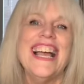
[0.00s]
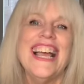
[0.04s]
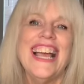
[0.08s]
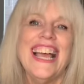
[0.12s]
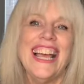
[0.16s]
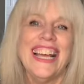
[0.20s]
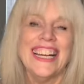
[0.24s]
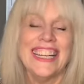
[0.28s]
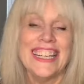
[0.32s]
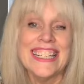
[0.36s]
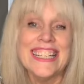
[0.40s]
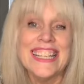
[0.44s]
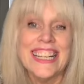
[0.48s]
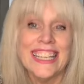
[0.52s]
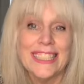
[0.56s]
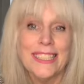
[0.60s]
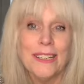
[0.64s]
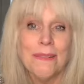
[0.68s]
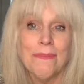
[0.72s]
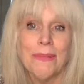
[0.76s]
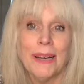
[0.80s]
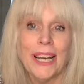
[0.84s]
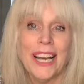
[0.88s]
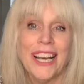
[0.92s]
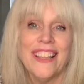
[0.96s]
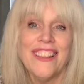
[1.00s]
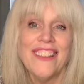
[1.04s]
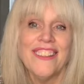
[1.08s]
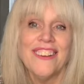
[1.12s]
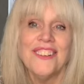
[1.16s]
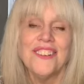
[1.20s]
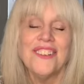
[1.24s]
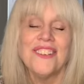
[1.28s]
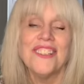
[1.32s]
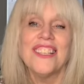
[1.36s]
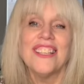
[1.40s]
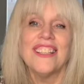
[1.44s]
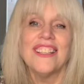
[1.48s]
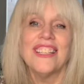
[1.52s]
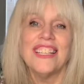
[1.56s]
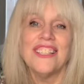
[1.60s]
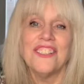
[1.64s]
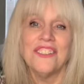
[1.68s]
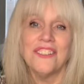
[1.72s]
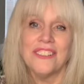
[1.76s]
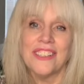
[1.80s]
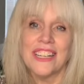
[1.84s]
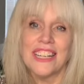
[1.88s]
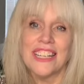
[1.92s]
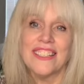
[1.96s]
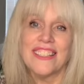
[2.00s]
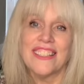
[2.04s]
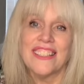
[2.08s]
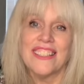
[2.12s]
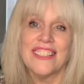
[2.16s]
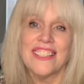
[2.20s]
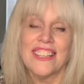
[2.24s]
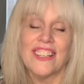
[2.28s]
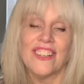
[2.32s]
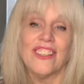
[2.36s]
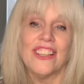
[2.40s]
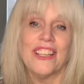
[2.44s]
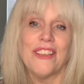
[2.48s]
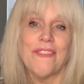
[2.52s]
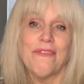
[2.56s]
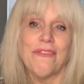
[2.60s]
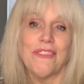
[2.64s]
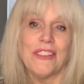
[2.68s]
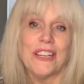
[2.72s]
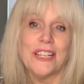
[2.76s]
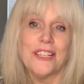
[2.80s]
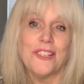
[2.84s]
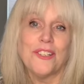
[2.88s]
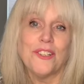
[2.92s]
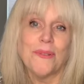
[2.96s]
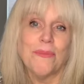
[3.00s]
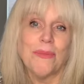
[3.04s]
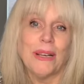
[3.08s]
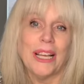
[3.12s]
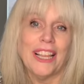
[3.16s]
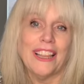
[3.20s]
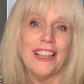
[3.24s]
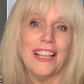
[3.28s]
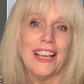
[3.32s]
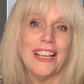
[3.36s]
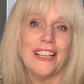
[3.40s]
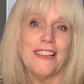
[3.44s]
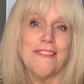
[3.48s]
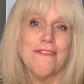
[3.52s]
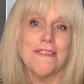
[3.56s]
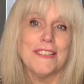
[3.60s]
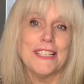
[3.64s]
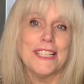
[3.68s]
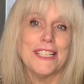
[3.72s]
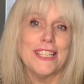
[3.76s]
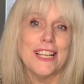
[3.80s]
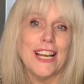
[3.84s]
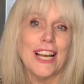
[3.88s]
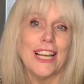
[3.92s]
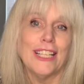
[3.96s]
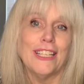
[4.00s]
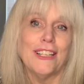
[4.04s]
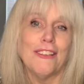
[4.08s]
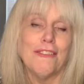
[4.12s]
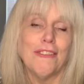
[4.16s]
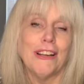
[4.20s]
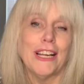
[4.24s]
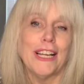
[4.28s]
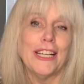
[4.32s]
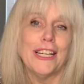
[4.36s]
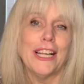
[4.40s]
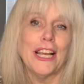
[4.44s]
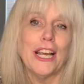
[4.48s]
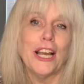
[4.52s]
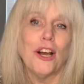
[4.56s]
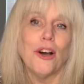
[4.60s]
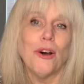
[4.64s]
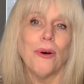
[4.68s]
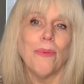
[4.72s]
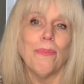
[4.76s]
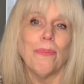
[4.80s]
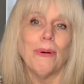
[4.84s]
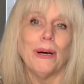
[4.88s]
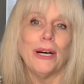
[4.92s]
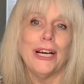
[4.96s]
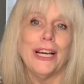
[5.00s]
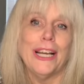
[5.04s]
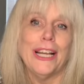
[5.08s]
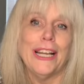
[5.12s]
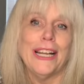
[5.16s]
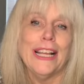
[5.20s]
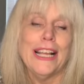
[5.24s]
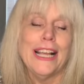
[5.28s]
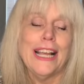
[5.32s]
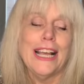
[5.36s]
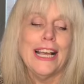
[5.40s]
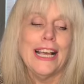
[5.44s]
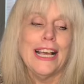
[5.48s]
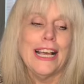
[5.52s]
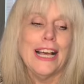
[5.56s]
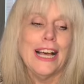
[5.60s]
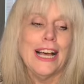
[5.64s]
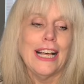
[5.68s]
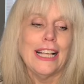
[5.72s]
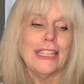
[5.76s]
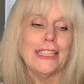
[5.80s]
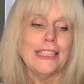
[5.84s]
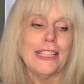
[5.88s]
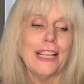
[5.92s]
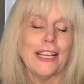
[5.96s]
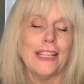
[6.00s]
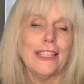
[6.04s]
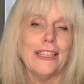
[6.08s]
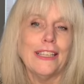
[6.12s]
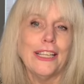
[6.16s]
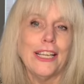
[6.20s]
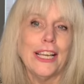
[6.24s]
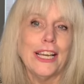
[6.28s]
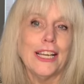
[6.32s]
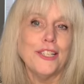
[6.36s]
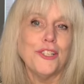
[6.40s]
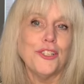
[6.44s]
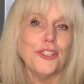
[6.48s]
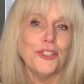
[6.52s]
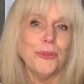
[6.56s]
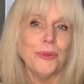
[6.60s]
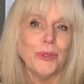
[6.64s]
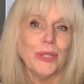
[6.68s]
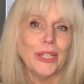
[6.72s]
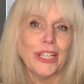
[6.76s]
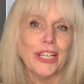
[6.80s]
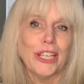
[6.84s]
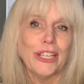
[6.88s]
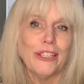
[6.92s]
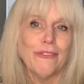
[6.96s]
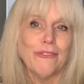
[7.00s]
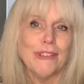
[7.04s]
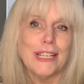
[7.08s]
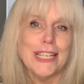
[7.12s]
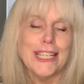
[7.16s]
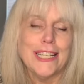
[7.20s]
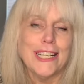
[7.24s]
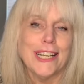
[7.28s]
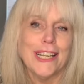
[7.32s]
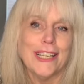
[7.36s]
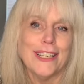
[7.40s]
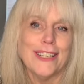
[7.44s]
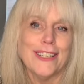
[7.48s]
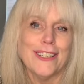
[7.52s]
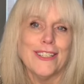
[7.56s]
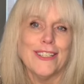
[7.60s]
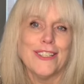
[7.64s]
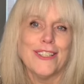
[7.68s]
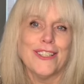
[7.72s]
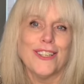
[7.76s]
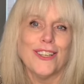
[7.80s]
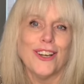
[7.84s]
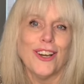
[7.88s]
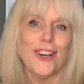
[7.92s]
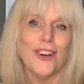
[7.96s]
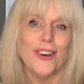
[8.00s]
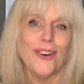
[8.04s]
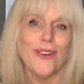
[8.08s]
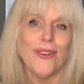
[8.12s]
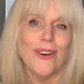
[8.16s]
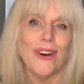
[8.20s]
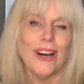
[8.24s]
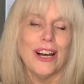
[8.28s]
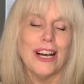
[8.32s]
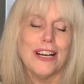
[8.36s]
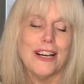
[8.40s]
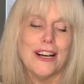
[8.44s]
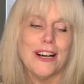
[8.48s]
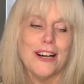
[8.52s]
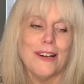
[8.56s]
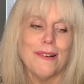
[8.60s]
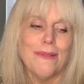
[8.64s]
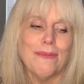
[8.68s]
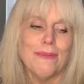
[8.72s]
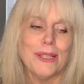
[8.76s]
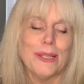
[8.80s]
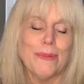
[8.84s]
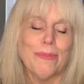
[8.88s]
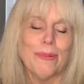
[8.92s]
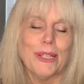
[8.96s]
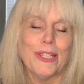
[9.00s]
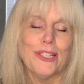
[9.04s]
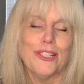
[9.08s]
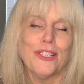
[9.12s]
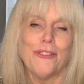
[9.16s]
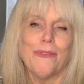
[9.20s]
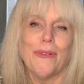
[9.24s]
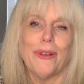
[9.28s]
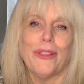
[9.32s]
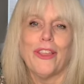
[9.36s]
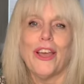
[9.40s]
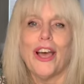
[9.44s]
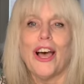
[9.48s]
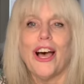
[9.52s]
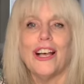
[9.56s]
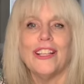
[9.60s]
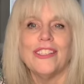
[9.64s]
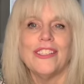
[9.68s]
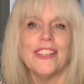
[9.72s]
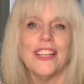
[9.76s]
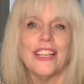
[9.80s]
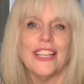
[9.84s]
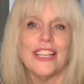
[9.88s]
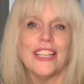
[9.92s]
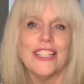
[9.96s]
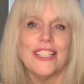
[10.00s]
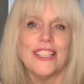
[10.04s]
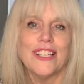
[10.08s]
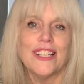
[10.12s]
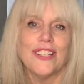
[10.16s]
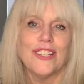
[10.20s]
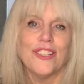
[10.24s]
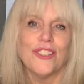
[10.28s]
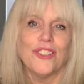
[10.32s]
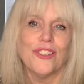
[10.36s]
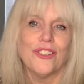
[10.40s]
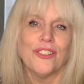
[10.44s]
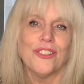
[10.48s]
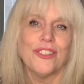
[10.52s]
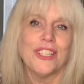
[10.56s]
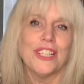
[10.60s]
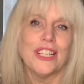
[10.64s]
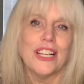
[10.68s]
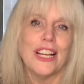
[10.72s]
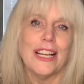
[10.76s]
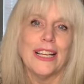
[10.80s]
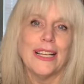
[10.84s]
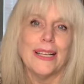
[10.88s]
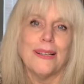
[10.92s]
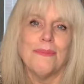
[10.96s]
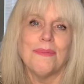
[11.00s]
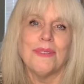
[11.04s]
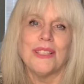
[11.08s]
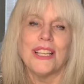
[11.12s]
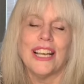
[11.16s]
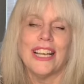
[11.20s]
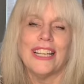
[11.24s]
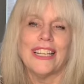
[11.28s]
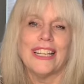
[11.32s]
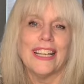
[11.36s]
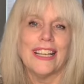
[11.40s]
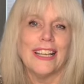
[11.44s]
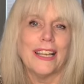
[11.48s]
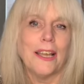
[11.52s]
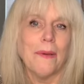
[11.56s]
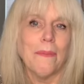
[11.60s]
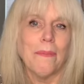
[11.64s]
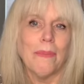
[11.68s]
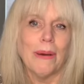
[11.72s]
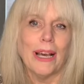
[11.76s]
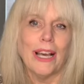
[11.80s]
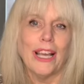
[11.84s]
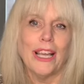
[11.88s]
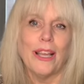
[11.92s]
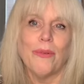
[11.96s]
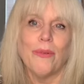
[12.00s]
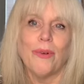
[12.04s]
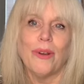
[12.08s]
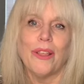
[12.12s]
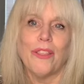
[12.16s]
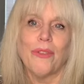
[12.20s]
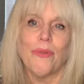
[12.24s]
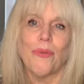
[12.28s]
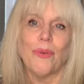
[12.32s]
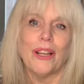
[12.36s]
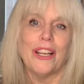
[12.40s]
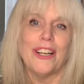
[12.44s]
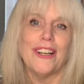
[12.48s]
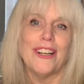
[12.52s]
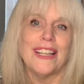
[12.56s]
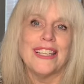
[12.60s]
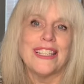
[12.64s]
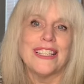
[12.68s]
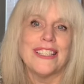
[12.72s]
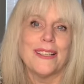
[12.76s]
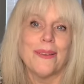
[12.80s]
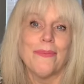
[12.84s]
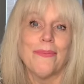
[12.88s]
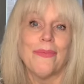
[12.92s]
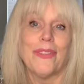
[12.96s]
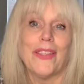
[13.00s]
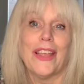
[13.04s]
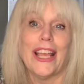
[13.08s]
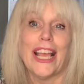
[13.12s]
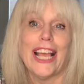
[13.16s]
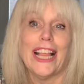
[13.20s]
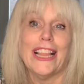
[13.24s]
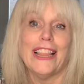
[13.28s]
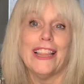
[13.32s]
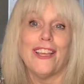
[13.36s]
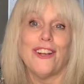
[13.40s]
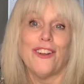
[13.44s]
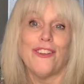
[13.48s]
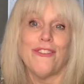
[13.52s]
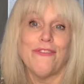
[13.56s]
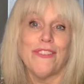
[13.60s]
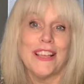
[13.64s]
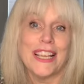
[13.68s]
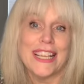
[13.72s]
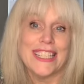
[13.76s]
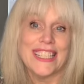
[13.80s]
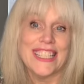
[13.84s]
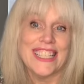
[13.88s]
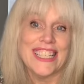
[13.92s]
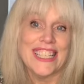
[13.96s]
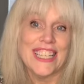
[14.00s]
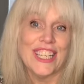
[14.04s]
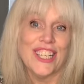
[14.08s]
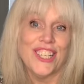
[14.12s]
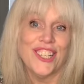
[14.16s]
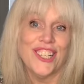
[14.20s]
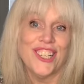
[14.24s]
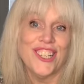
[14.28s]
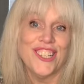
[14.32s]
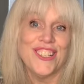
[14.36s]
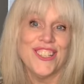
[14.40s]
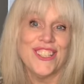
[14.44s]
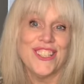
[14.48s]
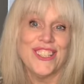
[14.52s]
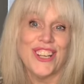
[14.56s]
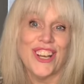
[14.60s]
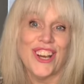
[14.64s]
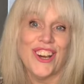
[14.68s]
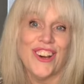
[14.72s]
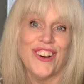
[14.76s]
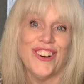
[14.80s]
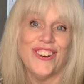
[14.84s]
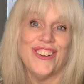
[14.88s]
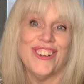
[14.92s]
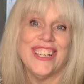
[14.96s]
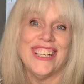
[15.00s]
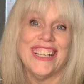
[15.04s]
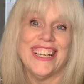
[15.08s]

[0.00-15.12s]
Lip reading: And I tend to buy those, and they don't necessarily fit into my lifestyle right now, but luckily I do work in retail, so especially around the holidays and certain times, I can get by with wearing something a little fancier. So